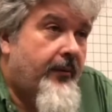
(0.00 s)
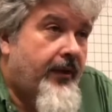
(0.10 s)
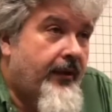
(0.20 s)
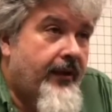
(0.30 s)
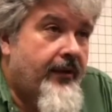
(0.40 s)
come
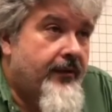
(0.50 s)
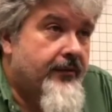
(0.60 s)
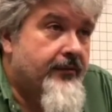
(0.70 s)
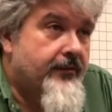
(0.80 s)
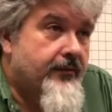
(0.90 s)
out daily,
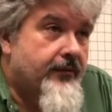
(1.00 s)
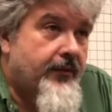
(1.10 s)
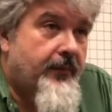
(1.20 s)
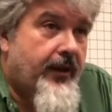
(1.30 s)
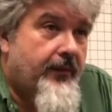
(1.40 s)

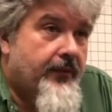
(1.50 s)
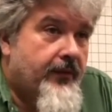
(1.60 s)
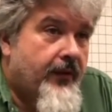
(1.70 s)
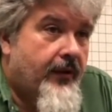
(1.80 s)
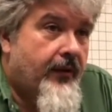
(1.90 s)

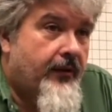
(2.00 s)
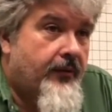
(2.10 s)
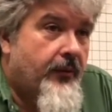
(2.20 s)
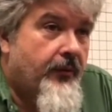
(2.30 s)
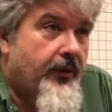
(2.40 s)
sometimes uh,
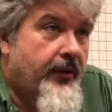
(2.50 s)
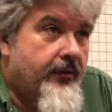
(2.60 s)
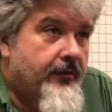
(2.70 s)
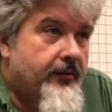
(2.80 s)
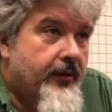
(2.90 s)
two or three
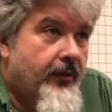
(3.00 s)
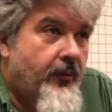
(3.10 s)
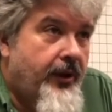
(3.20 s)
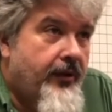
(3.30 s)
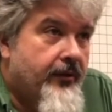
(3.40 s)
in a
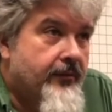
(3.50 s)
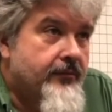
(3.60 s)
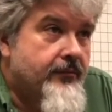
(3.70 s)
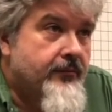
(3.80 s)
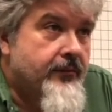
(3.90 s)
week.
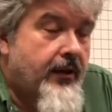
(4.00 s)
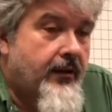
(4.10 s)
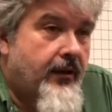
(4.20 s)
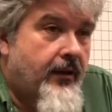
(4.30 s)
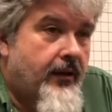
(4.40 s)

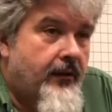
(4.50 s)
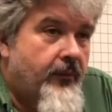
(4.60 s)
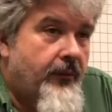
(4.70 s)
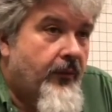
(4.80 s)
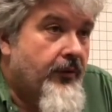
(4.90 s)
Uh,
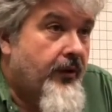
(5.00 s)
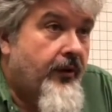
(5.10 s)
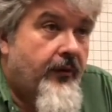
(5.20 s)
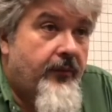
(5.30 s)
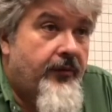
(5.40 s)
we first
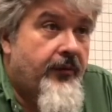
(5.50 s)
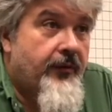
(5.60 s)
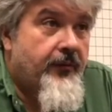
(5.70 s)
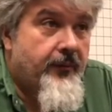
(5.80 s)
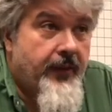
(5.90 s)
started off with
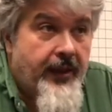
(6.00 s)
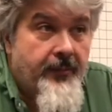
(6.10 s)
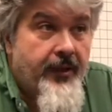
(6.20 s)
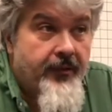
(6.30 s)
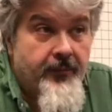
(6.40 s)
just
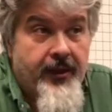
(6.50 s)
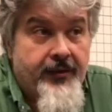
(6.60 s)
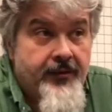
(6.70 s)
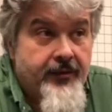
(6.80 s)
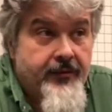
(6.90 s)
ABS
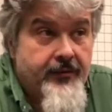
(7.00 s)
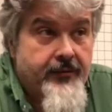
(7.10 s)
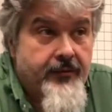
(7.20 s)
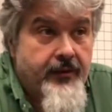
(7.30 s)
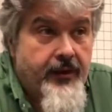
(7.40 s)
plastic
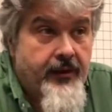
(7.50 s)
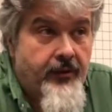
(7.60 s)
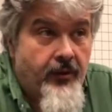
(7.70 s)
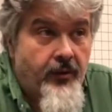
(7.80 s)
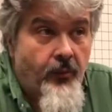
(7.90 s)

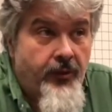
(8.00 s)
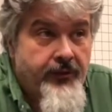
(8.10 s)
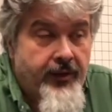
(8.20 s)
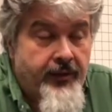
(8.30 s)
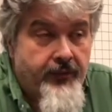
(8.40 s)
and only
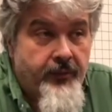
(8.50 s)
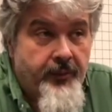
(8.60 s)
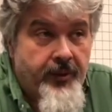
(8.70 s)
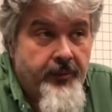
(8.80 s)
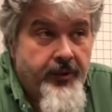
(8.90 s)
one size, three
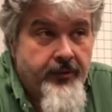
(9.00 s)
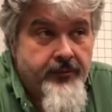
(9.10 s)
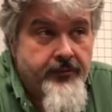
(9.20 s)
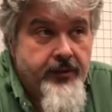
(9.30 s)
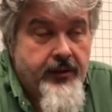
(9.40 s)
millimeter.
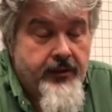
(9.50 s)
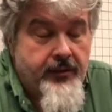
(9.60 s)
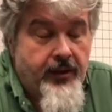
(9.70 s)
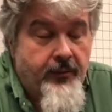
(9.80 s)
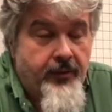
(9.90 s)

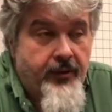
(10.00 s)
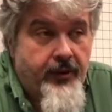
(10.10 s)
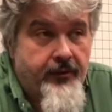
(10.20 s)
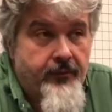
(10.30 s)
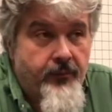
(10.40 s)
Now we're
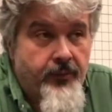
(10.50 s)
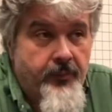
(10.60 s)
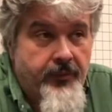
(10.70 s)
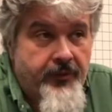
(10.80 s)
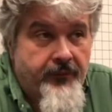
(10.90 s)
at
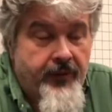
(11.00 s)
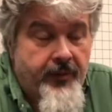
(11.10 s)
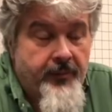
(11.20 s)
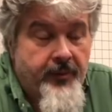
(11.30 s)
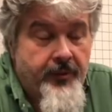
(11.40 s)

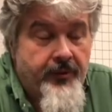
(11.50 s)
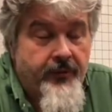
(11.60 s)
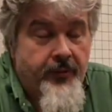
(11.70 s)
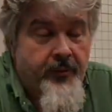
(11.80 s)
1.75 millimeter and 3